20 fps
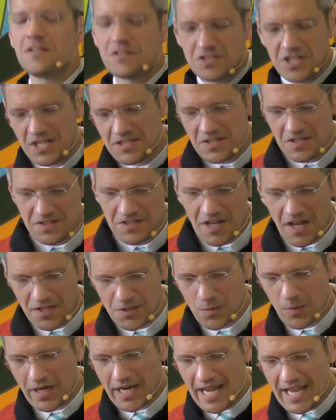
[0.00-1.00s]
Jesus
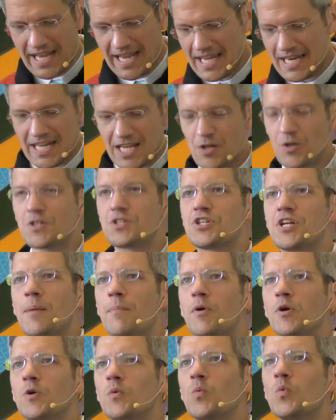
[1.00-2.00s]
does what any good
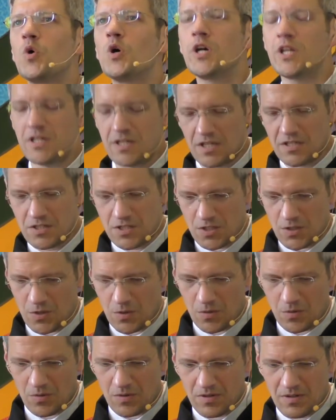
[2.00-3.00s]
shepherd would
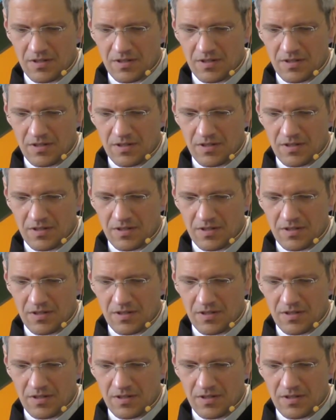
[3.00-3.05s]
do.